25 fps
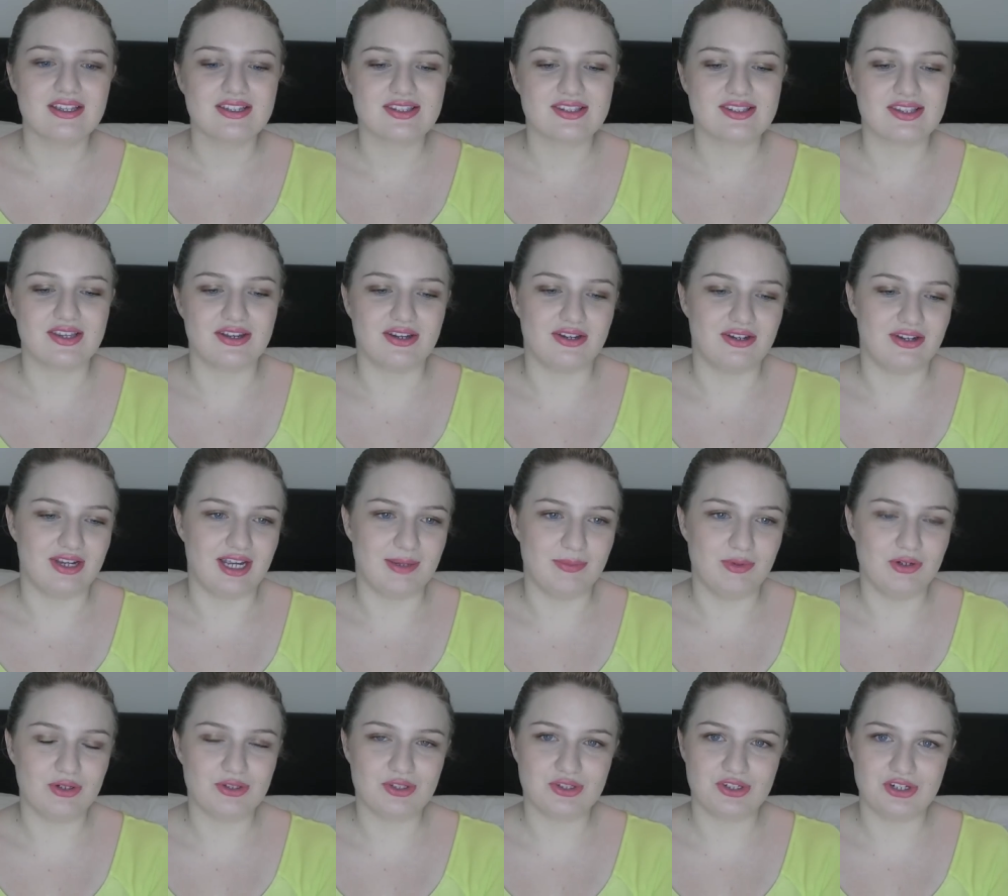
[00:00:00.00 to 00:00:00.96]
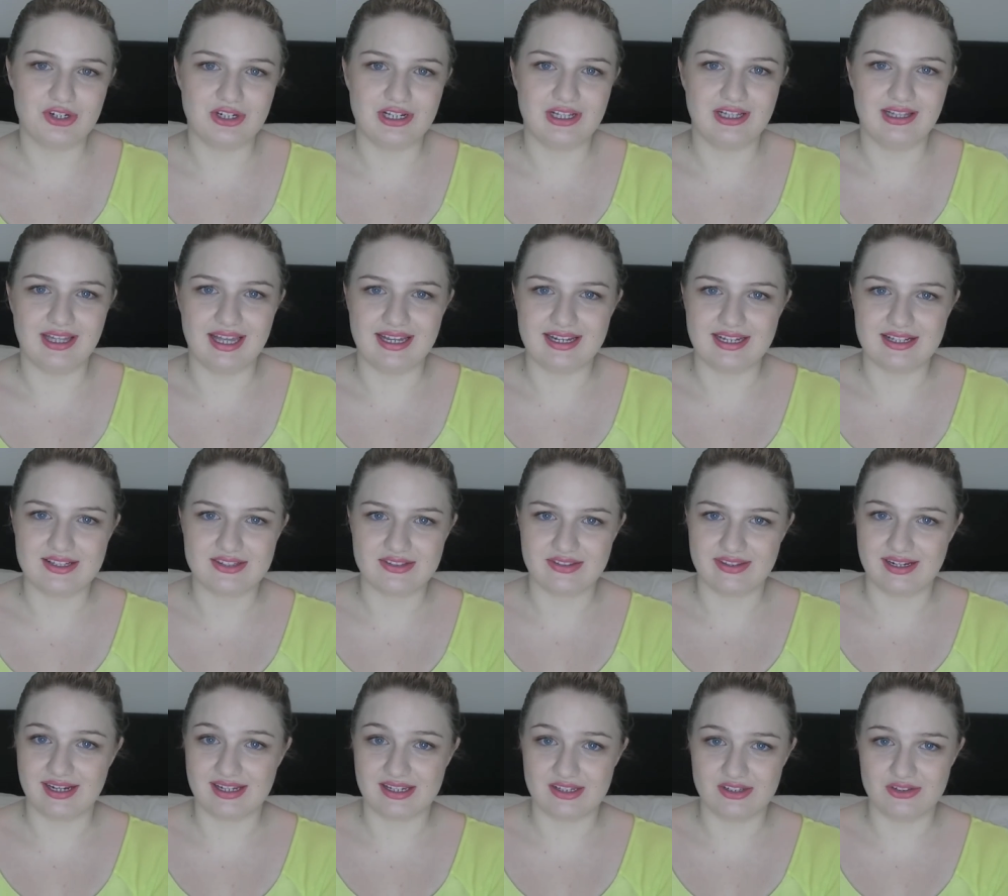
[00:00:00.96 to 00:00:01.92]
So I bought studio lighting
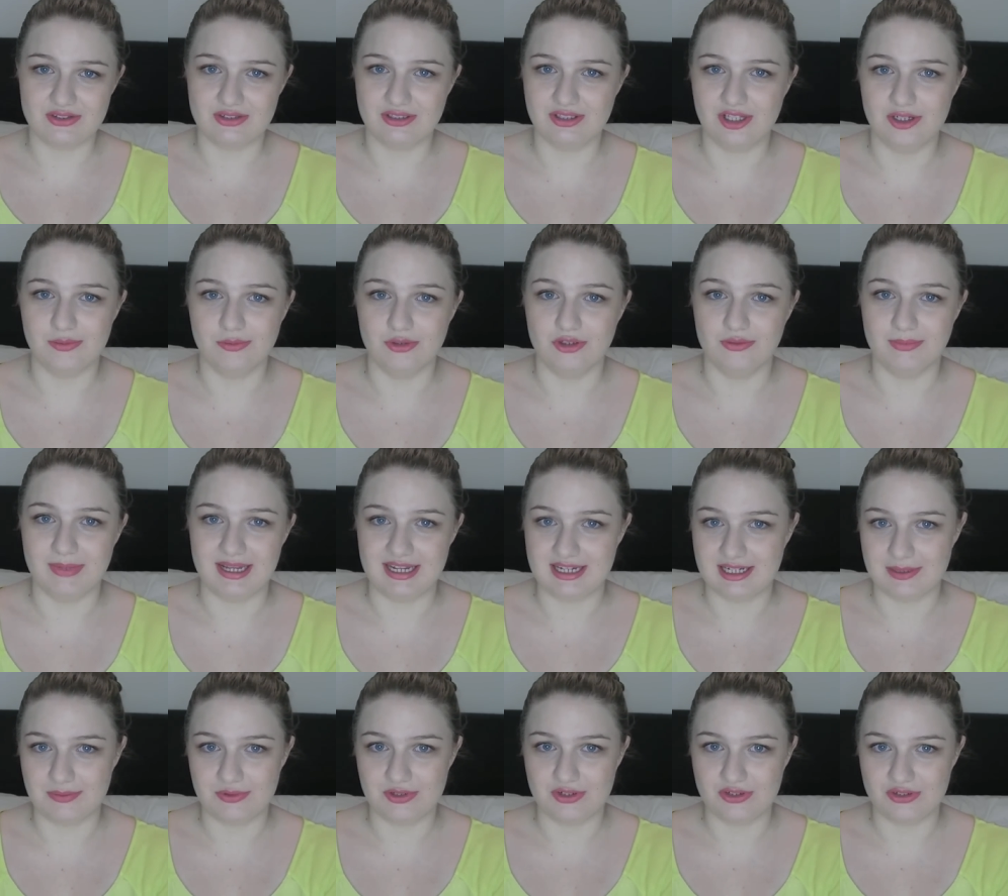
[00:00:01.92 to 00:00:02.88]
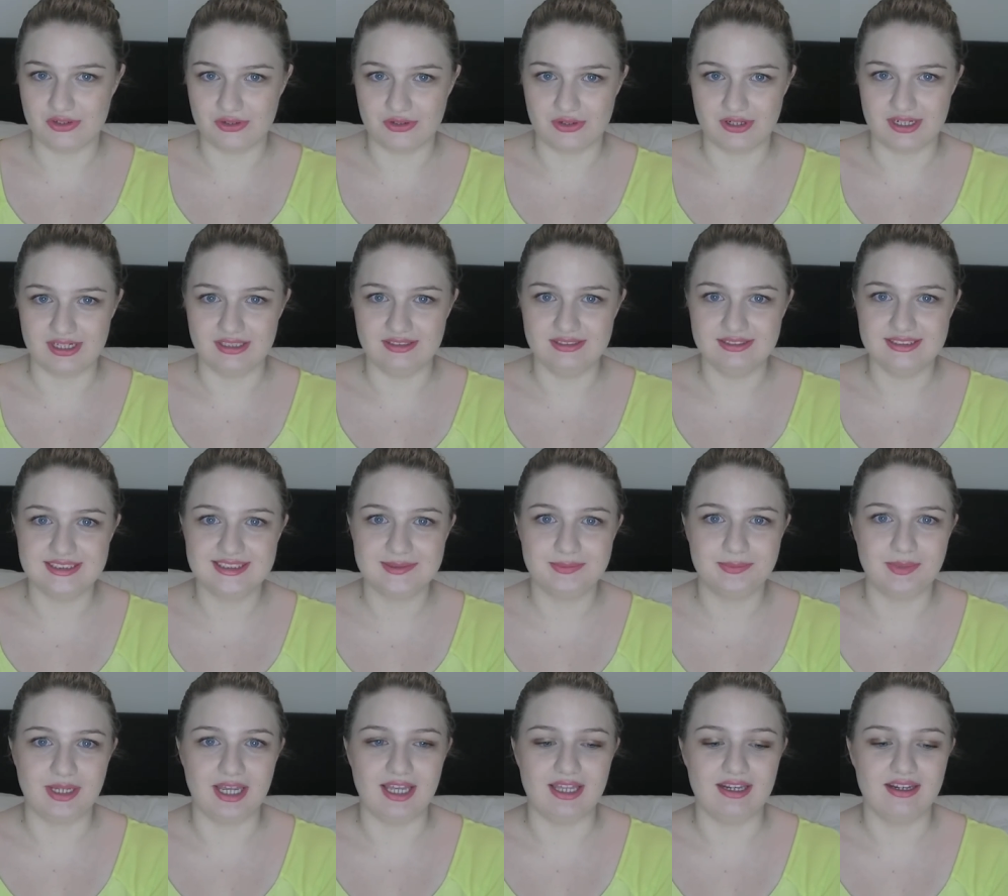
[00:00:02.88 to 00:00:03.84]
so that I can do a lot more makeup tutorials
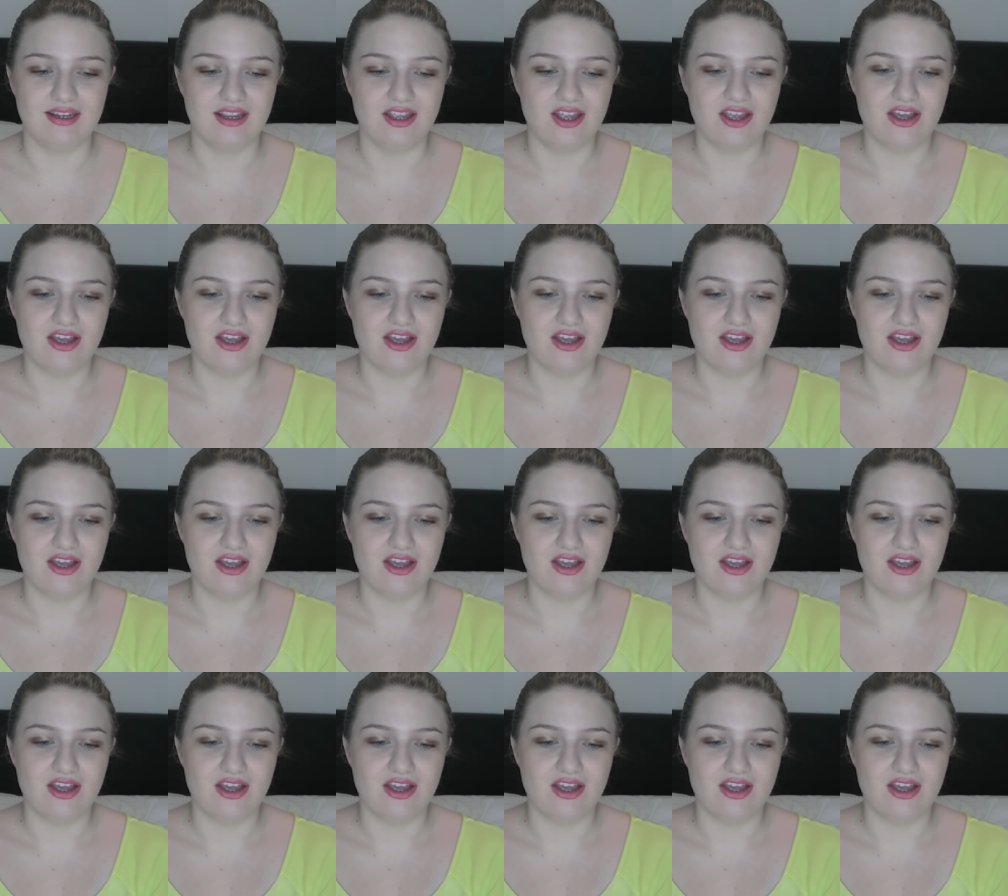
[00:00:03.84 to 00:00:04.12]
but